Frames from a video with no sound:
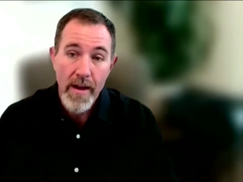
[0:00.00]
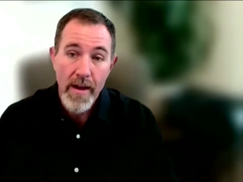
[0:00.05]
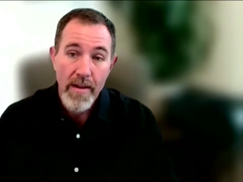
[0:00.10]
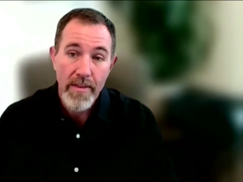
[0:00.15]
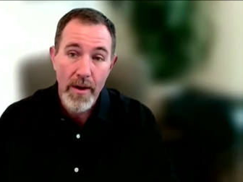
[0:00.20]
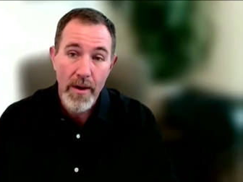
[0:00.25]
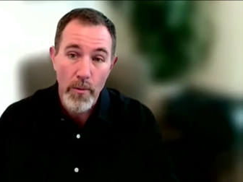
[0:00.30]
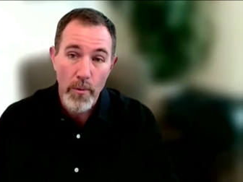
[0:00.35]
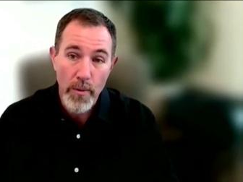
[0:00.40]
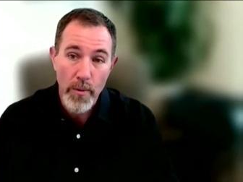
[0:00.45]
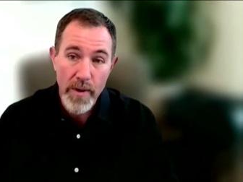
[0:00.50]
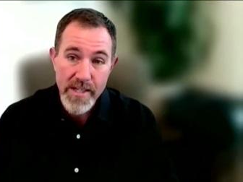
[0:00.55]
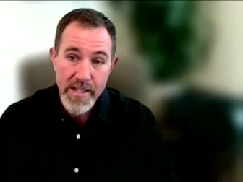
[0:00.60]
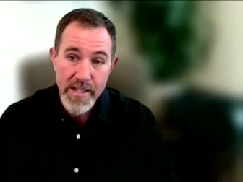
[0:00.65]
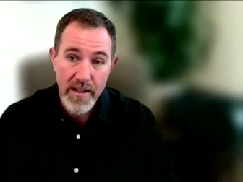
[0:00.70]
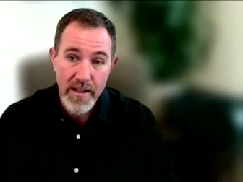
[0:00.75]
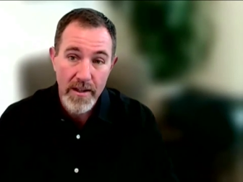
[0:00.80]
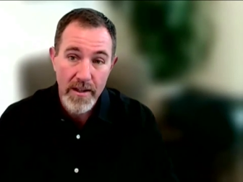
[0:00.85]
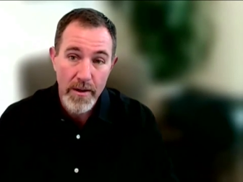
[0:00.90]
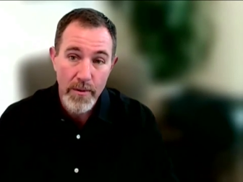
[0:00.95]
that
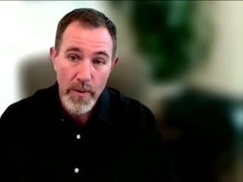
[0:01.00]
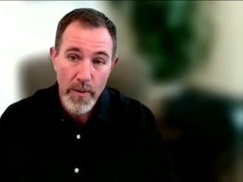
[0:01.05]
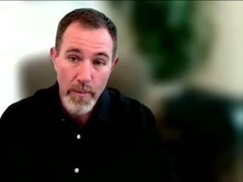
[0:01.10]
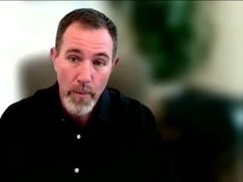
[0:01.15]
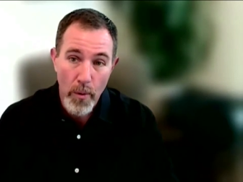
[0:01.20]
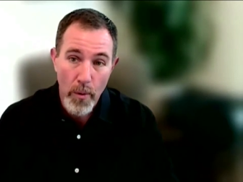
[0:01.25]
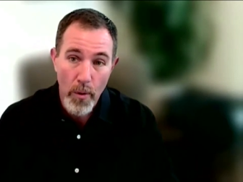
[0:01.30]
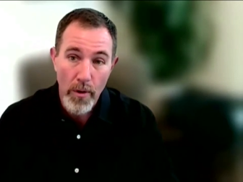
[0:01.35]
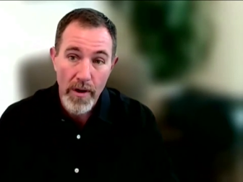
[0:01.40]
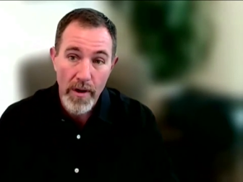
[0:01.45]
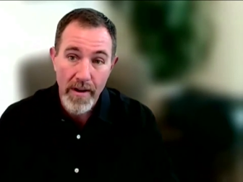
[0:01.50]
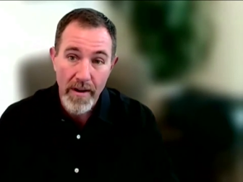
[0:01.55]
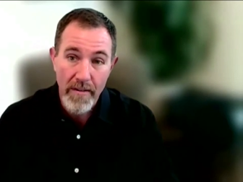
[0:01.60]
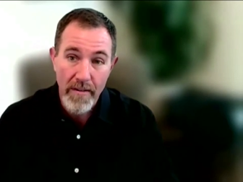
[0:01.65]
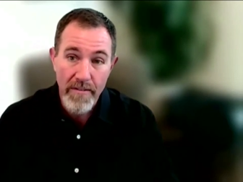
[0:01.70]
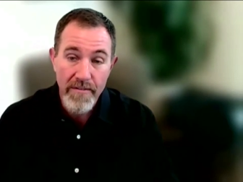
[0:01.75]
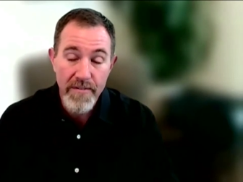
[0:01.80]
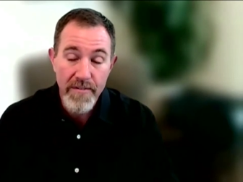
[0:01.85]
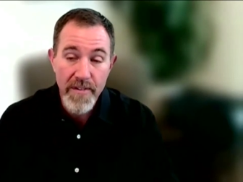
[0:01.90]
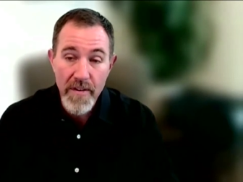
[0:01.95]
recently reported
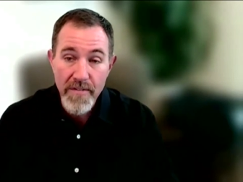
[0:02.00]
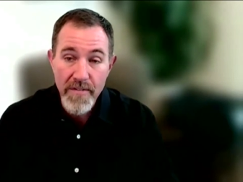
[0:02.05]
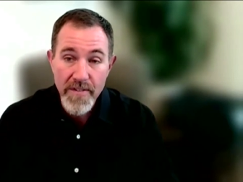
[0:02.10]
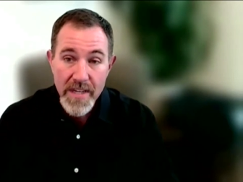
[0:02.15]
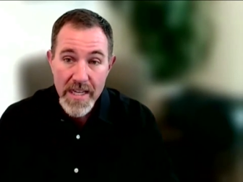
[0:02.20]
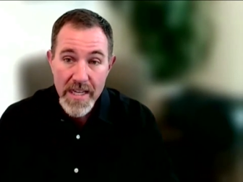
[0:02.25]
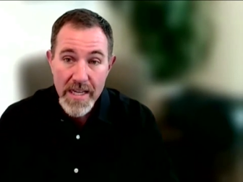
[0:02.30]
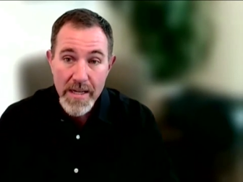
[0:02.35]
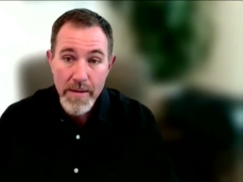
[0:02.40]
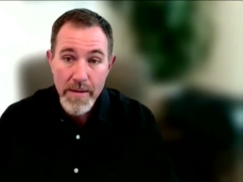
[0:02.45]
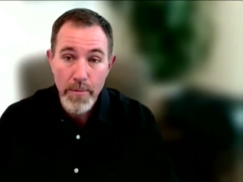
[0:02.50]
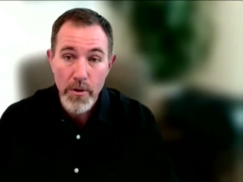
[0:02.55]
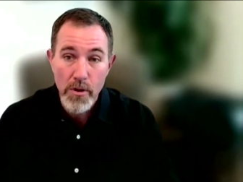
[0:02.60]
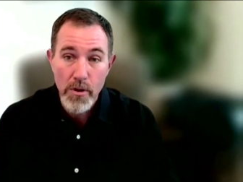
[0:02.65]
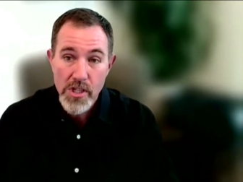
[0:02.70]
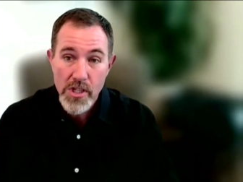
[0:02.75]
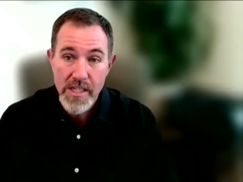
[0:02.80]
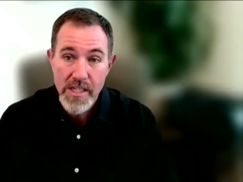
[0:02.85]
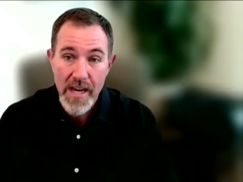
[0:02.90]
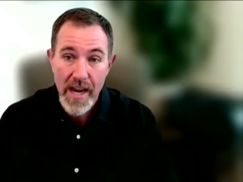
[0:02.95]
a
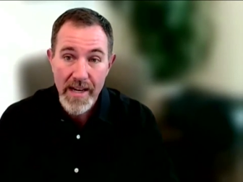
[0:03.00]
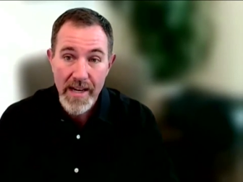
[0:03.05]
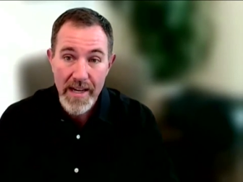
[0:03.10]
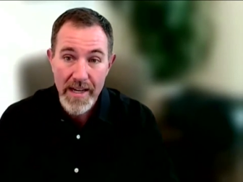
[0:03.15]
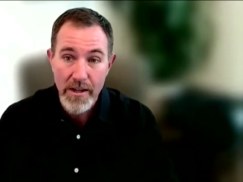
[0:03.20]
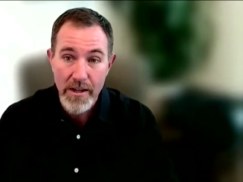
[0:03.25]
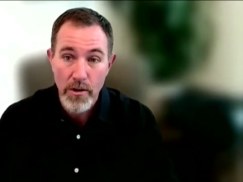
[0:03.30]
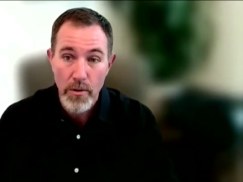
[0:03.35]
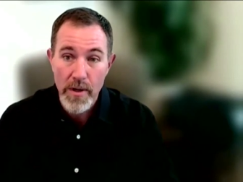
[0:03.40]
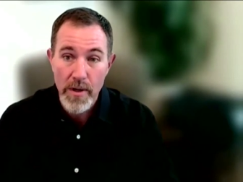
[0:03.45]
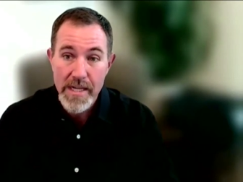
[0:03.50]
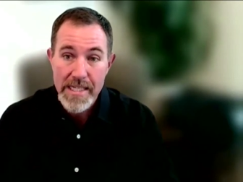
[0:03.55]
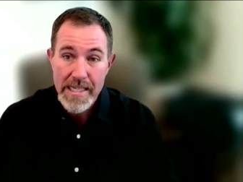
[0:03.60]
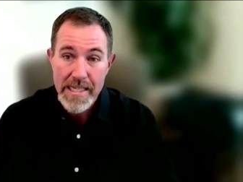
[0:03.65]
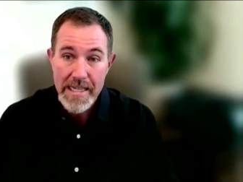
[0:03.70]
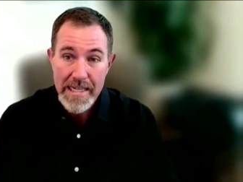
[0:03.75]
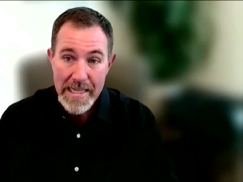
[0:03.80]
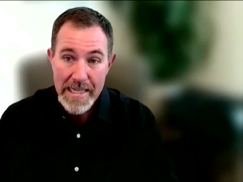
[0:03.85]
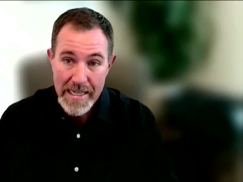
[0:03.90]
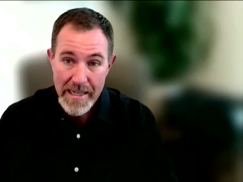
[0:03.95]
15% increase
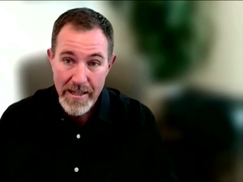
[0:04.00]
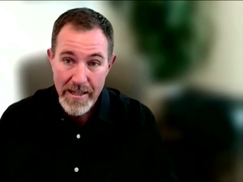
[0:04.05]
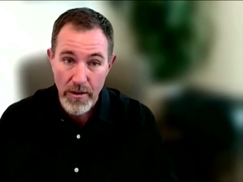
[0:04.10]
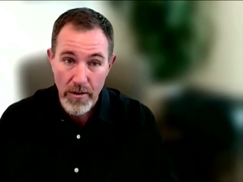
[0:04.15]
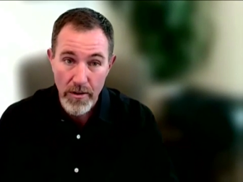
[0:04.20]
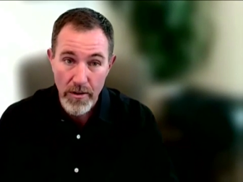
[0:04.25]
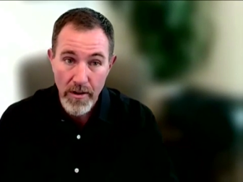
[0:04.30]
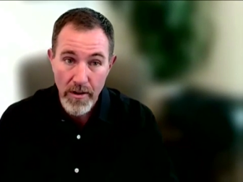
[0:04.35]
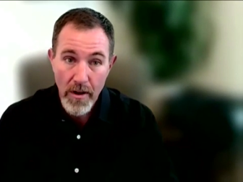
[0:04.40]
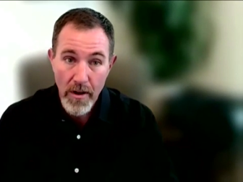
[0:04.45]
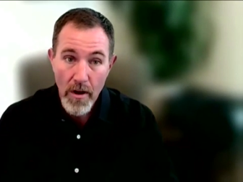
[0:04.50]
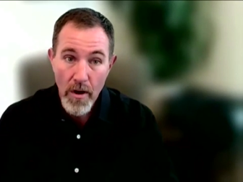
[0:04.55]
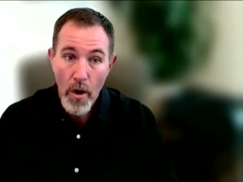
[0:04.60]
in yield